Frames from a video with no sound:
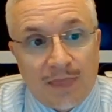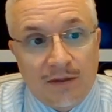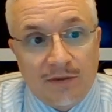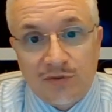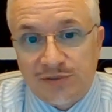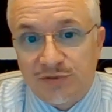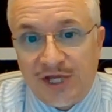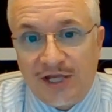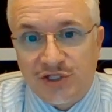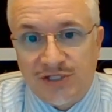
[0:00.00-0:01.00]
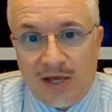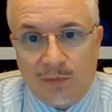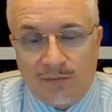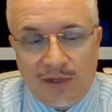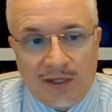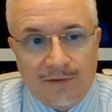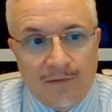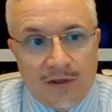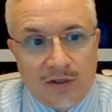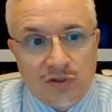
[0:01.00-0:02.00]
there were some changes that we made.
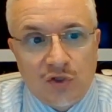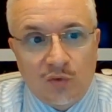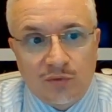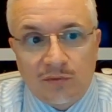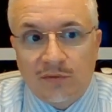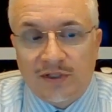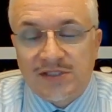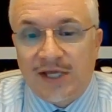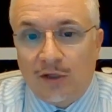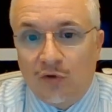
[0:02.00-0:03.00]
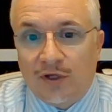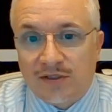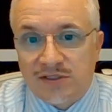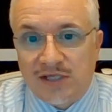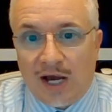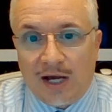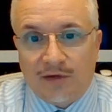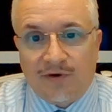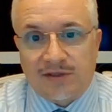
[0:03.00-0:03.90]
So let's take a look at the sock, right?